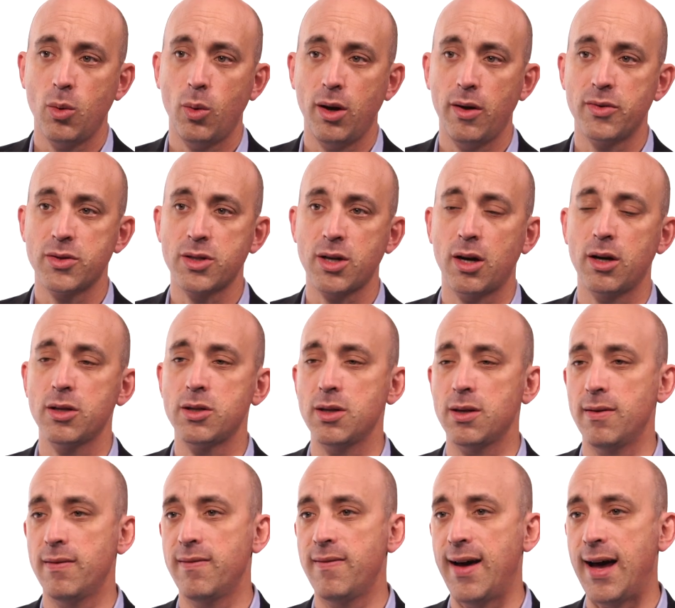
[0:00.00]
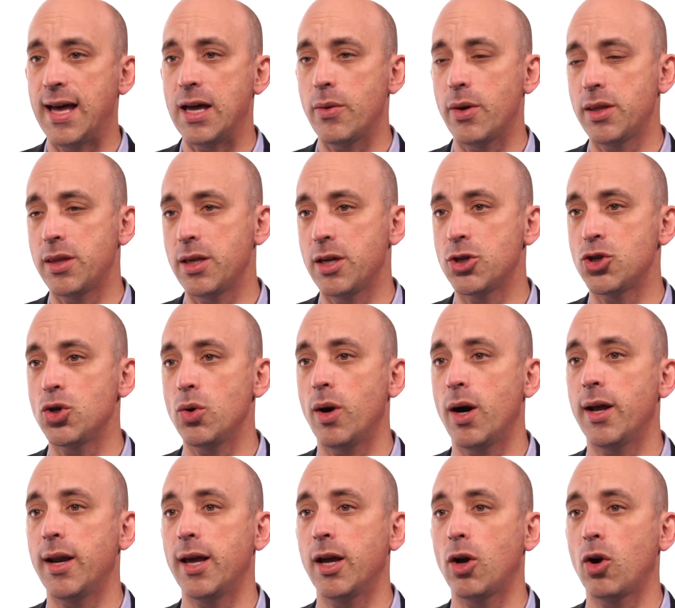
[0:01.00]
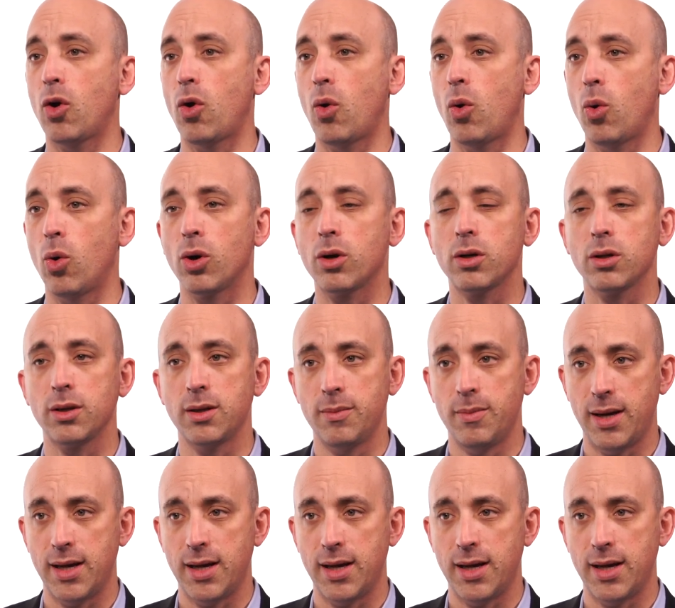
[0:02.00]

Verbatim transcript: we've started to evaluate the issue on a quarterly